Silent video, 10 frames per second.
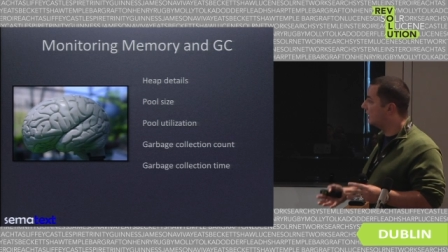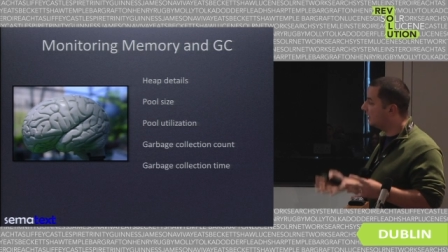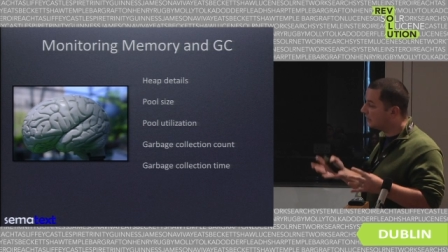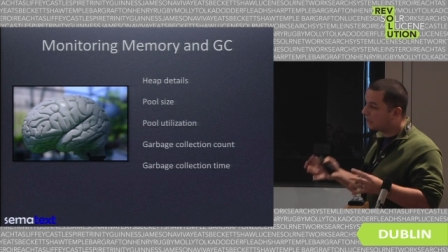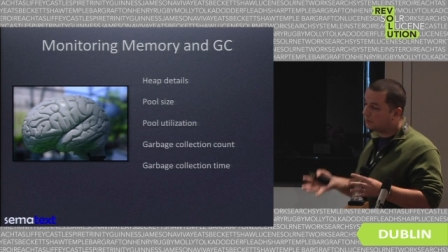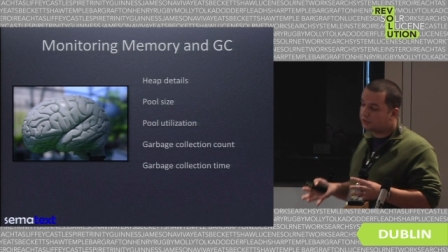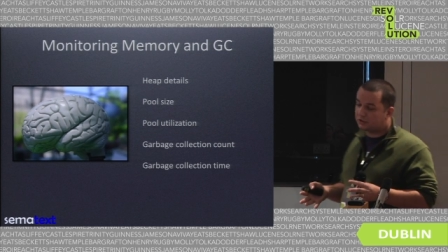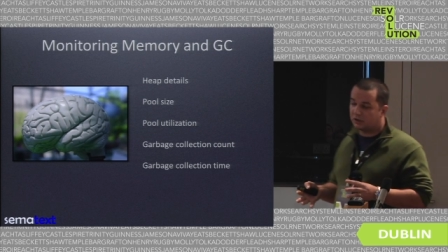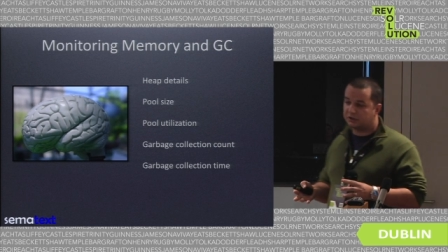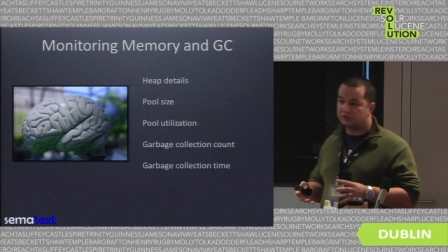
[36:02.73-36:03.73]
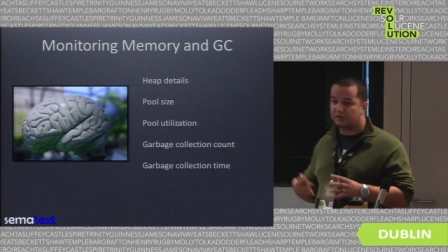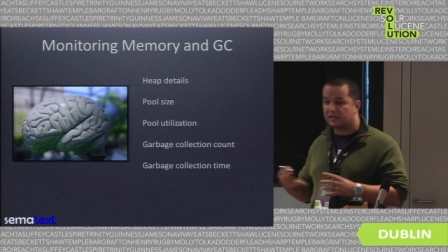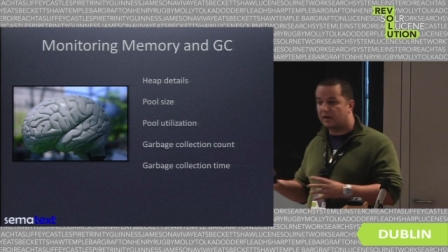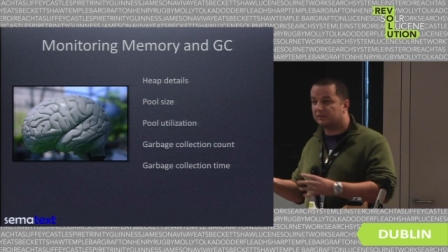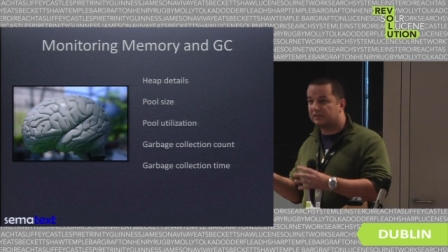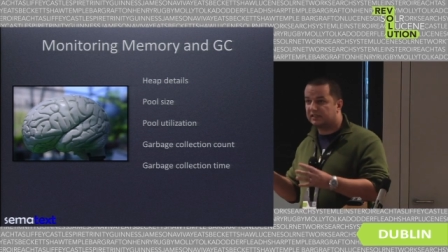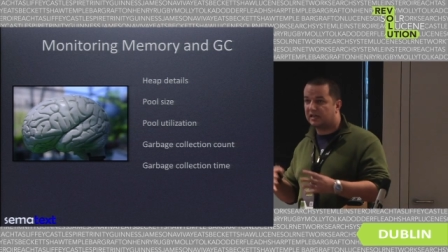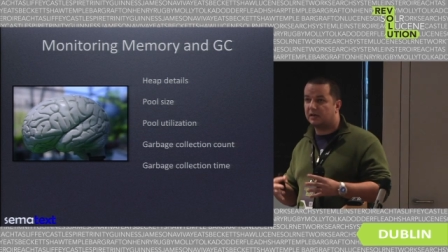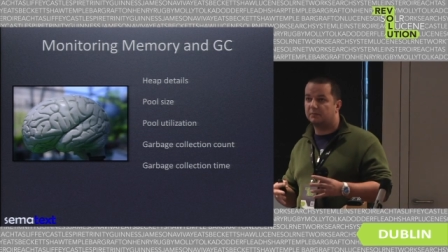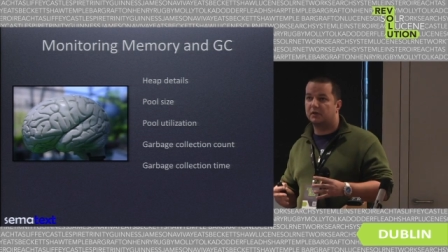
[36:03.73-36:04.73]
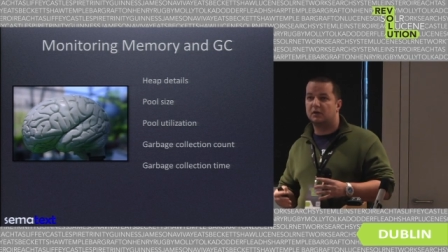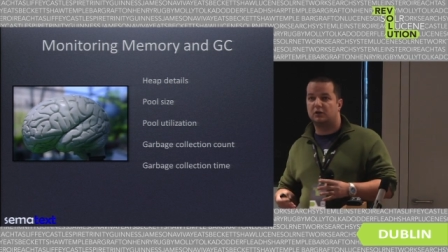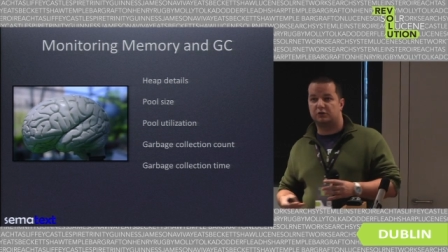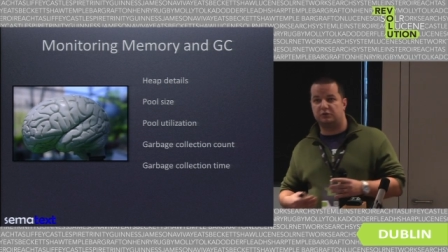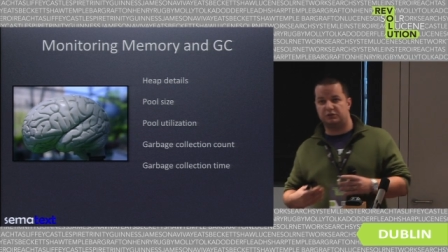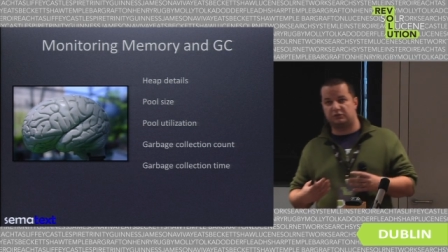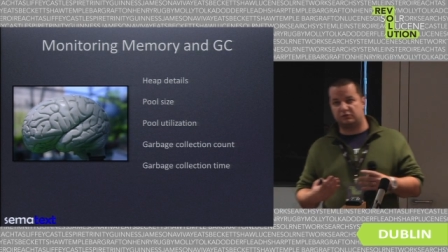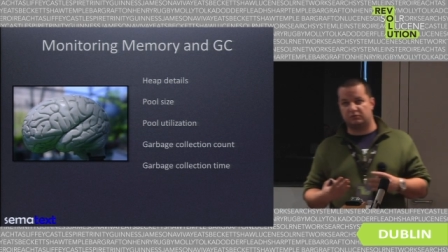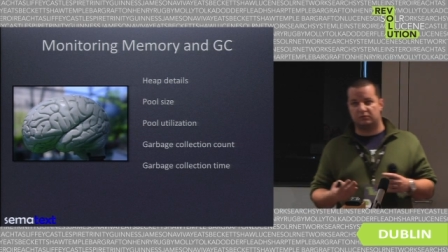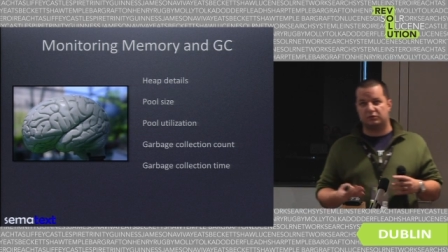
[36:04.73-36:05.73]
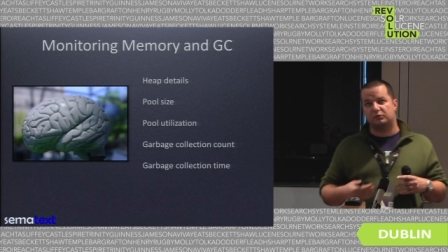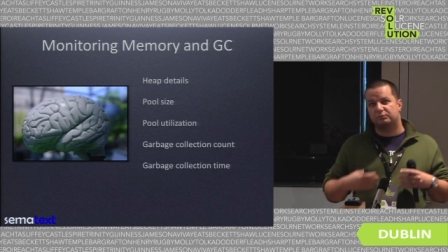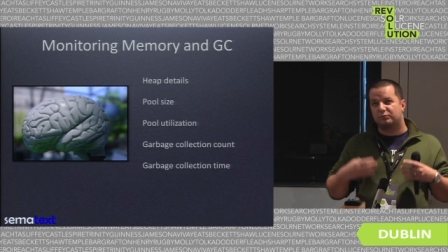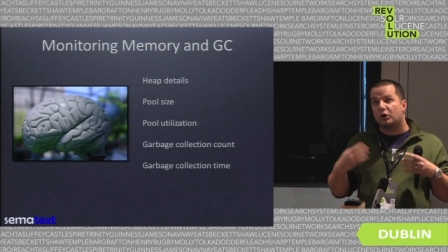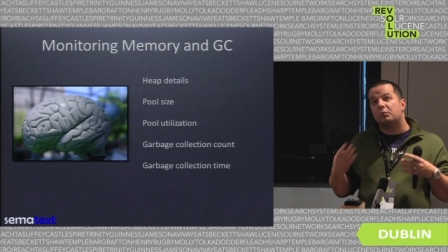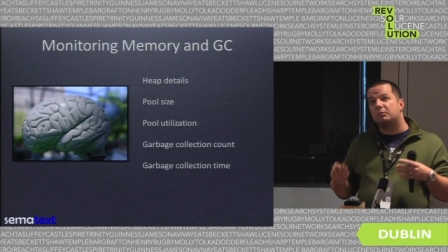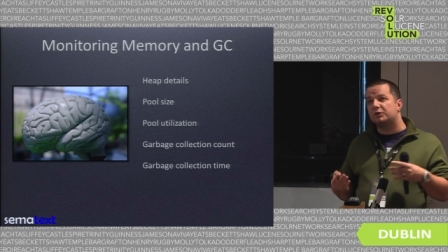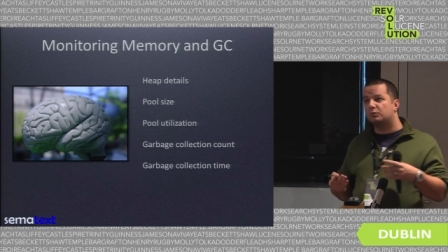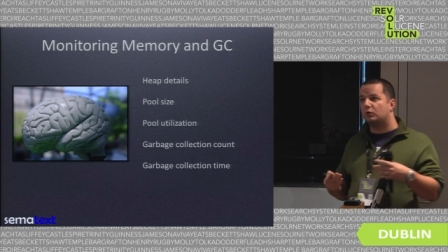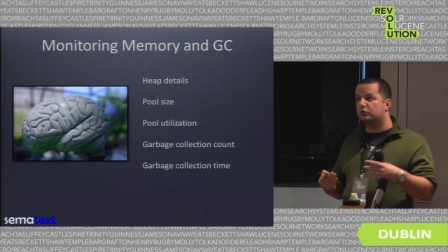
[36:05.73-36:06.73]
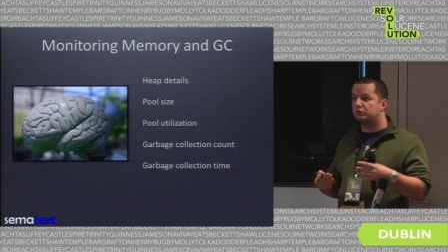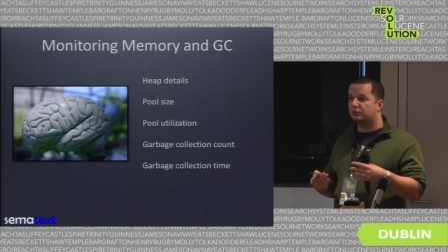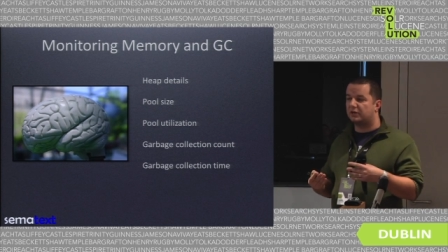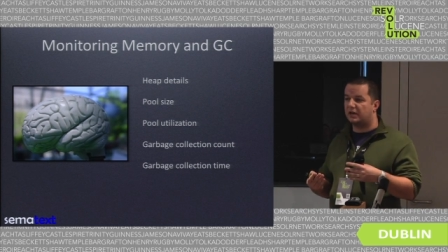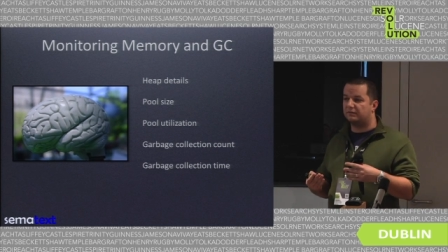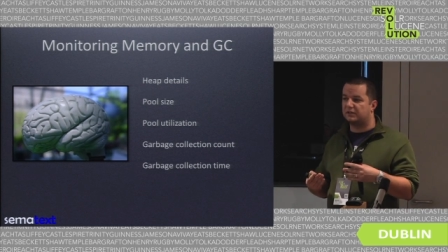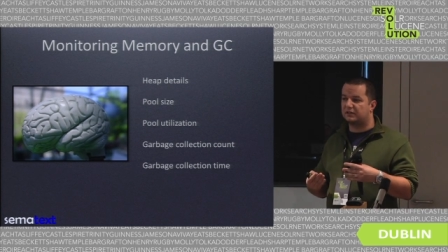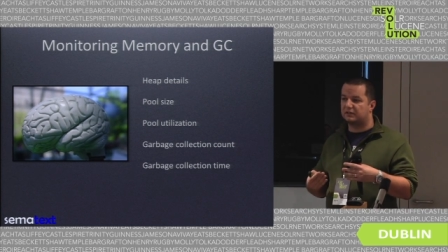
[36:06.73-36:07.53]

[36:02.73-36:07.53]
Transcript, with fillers: and the garbage collection count and time. You, need to, you probably want to have the